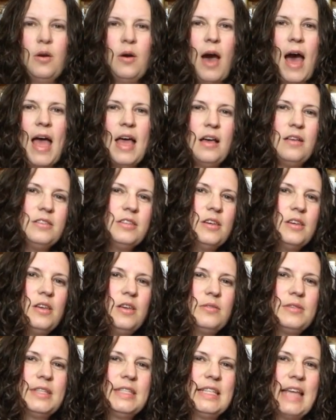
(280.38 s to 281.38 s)
I also
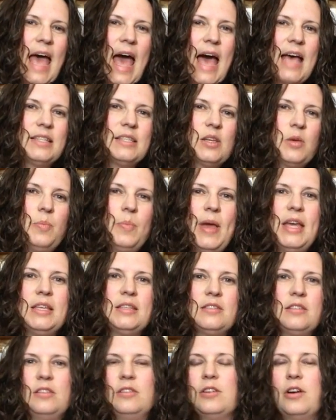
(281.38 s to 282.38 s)
used
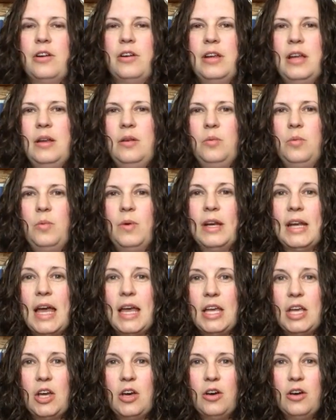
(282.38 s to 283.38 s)
task-based learning when
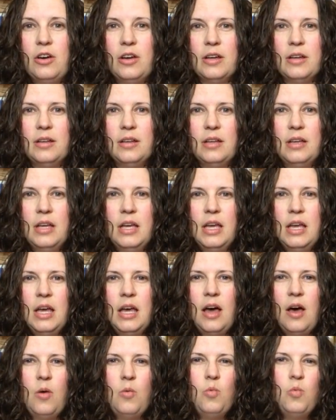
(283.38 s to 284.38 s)
I could.
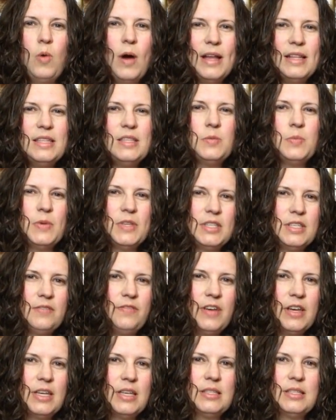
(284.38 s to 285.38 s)
One
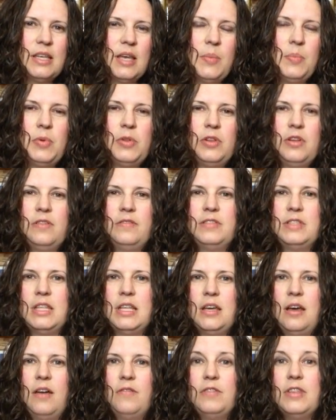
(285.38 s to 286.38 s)
specific example
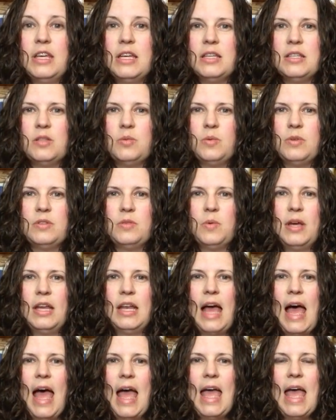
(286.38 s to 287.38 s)
of this was
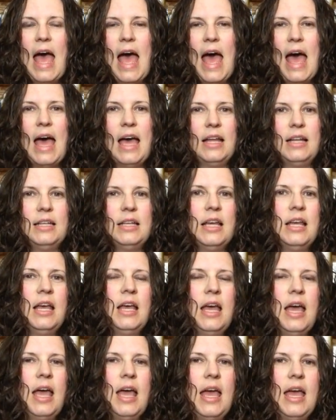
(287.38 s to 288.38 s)
when I had
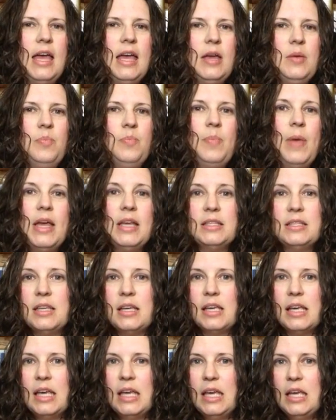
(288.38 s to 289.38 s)
a
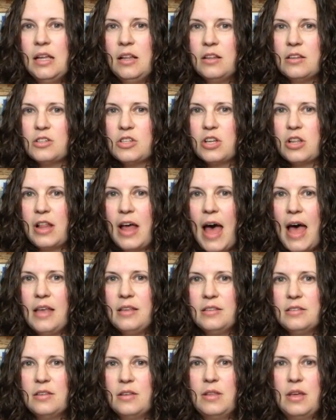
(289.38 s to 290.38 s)
basic English
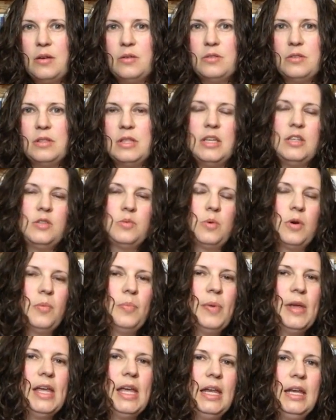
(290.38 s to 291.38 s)
class, so these were
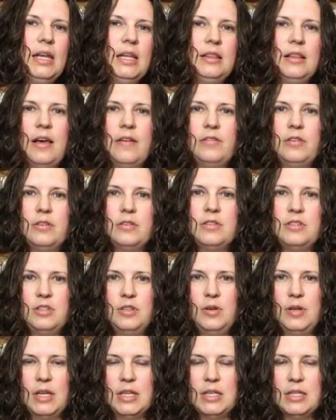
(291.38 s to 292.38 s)
beginning level
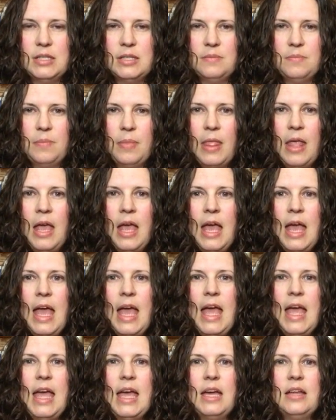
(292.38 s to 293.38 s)
students,
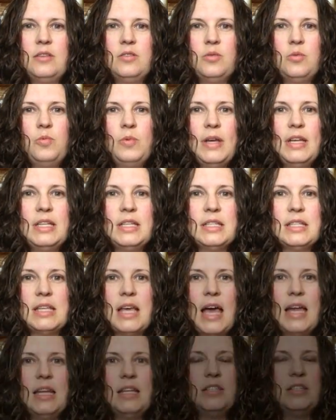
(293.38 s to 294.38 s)
and we decided